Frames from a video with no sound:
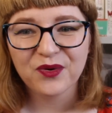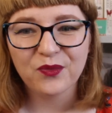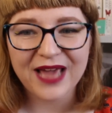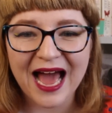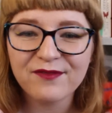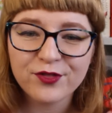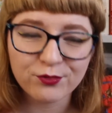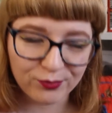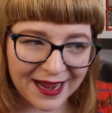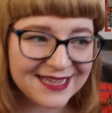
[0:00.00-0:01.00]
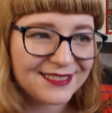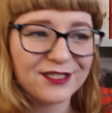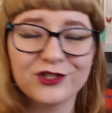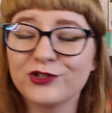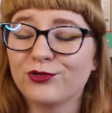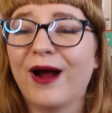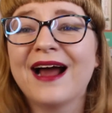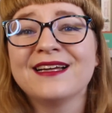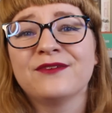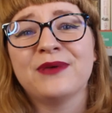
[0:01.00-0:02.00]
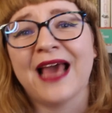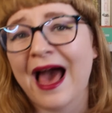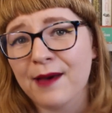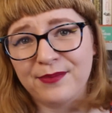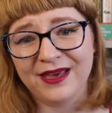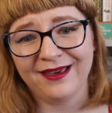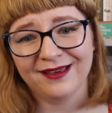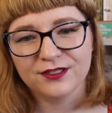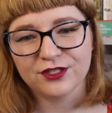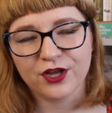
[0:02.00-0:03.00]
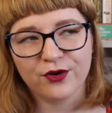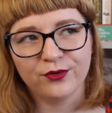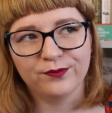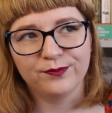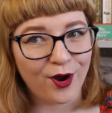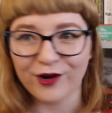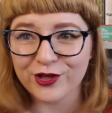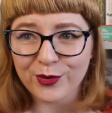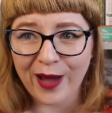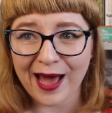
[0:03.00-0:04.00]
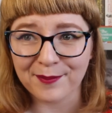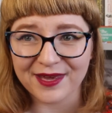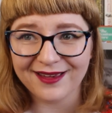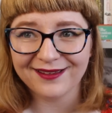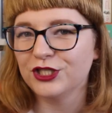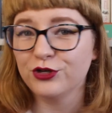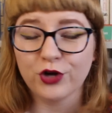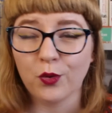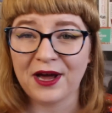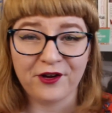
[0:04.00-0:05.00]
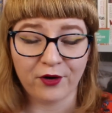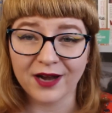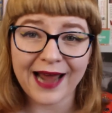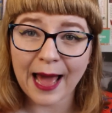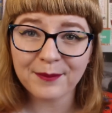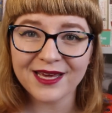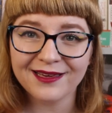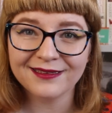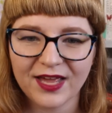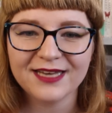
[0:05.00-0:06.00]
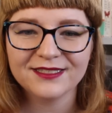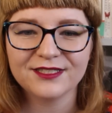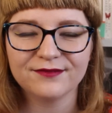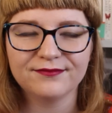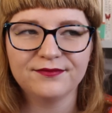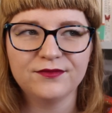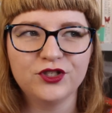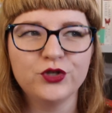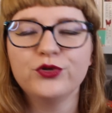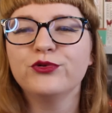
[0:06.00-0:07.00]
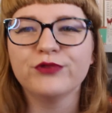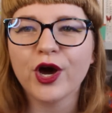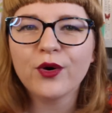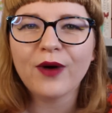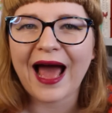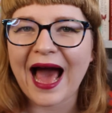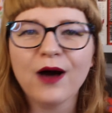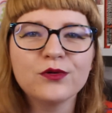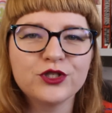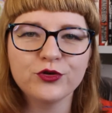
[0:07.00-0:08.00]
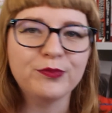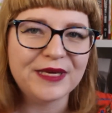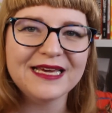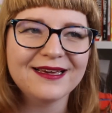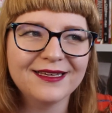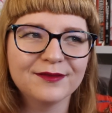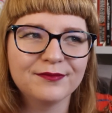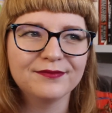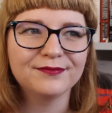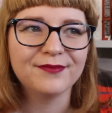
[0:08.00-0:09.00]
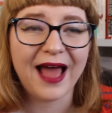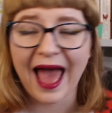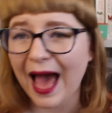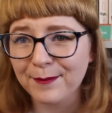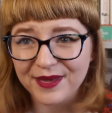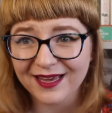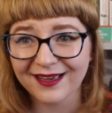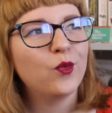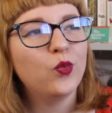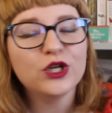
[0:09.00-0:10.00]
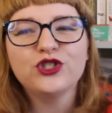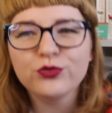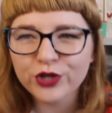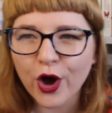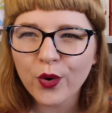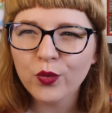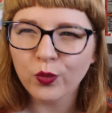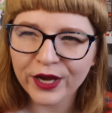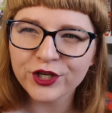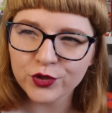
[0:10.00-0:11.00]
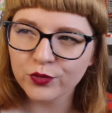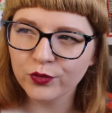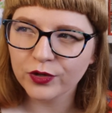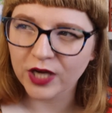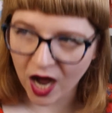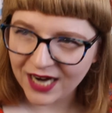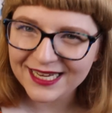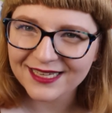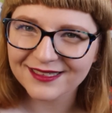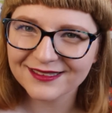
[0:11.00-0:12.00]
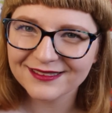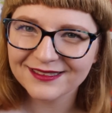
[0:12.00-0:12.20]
we have the right to try to be happy. So, are you happy? Do you know why you're unhappy? And do you know how to be happy? Would you know when you got it?